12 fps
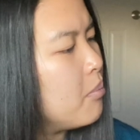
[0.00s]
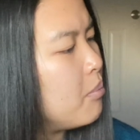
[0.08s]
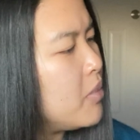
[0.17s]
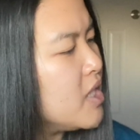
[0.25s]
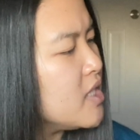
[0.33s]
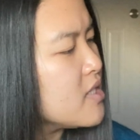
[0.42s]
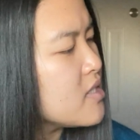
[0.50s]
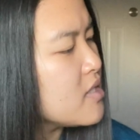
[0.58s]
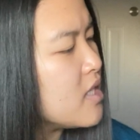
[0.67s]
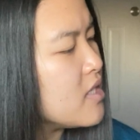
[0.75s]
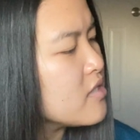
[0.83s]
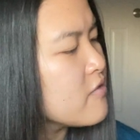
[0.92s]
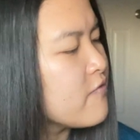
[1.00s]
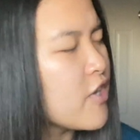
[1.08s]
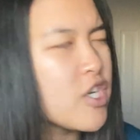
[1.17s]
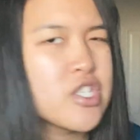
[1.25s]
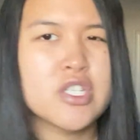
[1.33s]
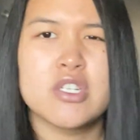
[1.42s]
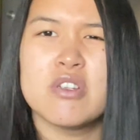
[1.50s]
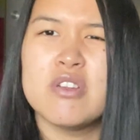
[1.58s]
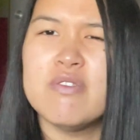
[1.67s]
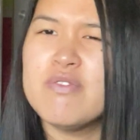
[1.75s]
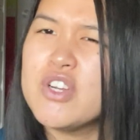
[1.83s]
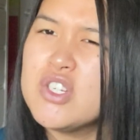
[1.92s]
but it says virgin,
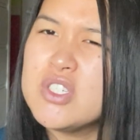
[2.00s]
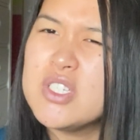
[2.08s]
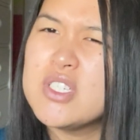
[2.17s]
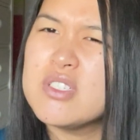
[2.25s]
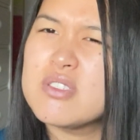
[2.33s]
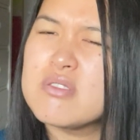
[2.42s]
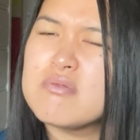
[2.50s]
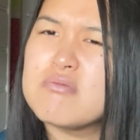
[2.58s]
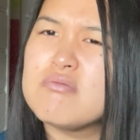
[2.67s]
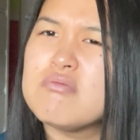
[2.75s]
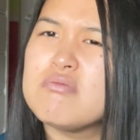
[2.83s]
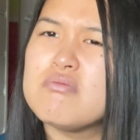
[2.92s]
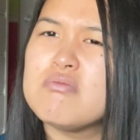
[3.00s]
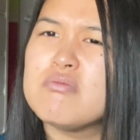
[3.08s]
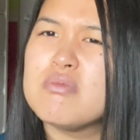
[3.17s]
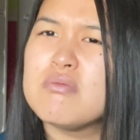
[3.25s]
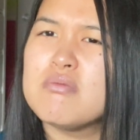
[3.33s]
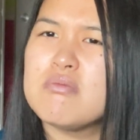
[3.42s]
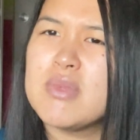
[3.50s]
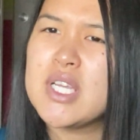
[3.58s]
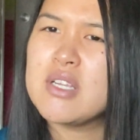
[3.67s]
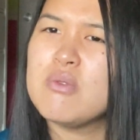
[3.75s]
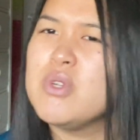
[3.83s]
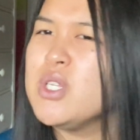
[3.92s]
and virgin is
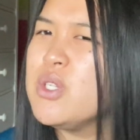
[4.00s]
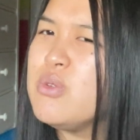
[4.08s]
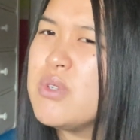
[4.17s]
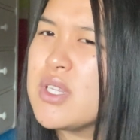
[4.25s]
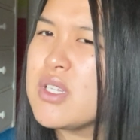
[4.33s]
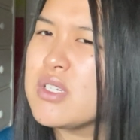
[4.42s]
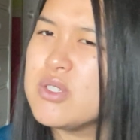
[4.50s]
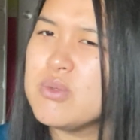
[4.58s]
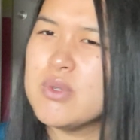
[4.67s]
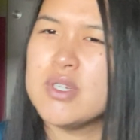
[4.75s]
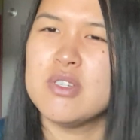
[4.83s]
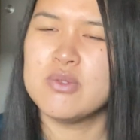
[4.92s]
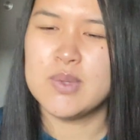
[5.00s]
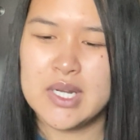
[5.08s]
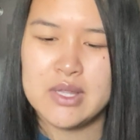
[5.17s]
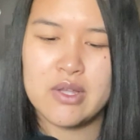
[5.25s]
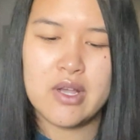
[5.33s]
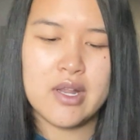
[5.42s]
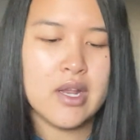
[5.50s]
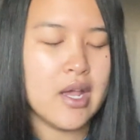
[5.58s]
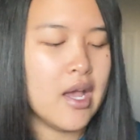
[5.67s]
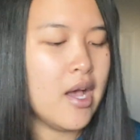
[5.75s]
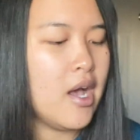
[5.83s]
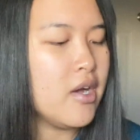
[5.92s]
like when you do nothing to it, is I thought.
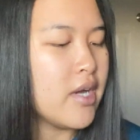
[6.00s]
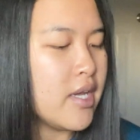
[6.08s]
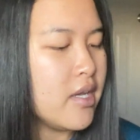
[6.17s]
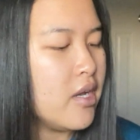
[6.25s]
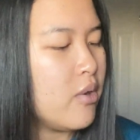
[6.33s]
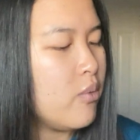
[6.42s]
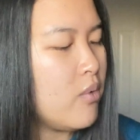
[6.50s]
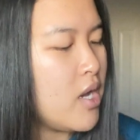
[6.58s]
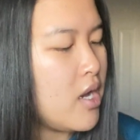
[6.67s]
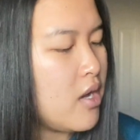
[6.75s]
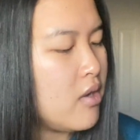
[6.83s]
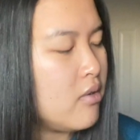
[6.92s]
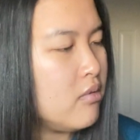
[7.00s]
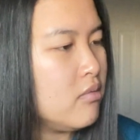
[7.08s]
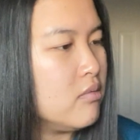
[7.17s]
Okay, well,